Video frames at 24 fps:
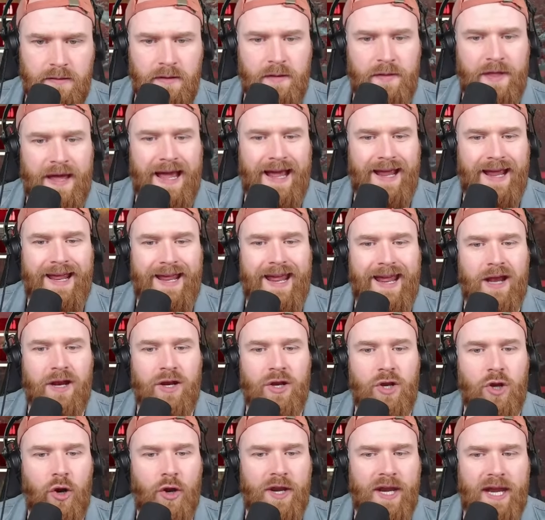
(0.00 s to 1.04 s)
That hit and
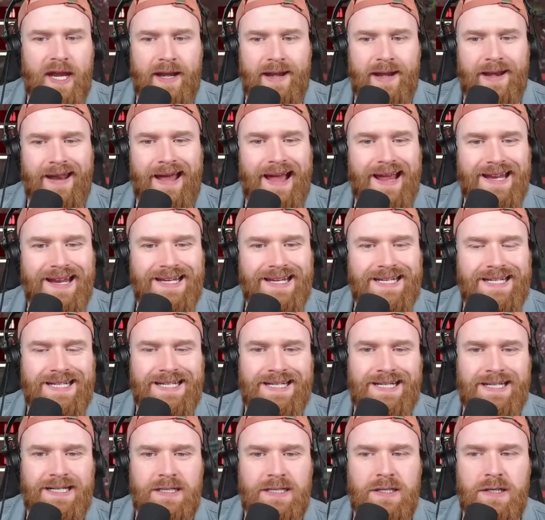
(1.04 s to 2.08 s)
got it.
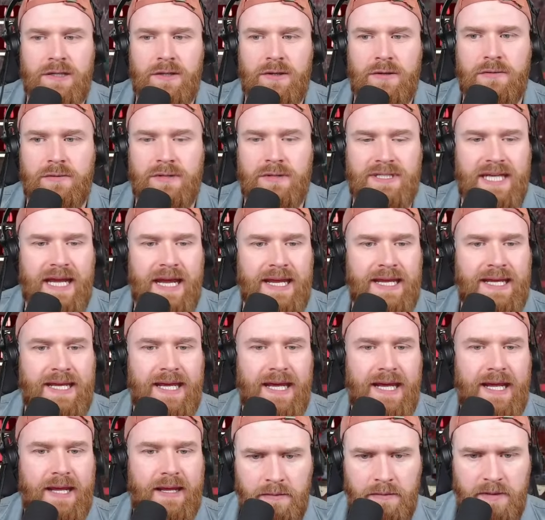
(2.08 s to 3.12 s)
Nice. We'll take
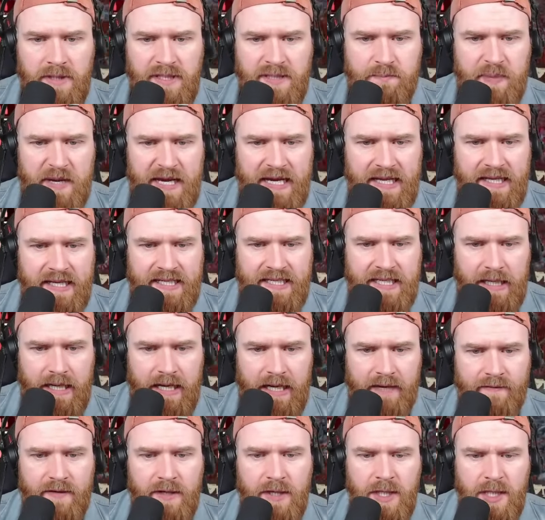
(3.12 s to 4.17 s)
it. Let's beat this
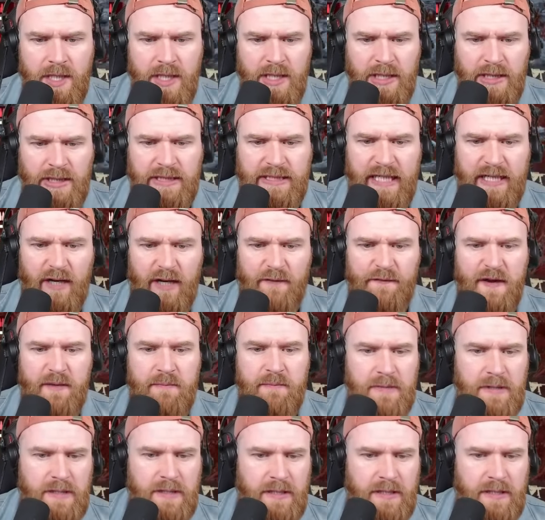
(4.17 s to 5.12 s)
alive. Get off him.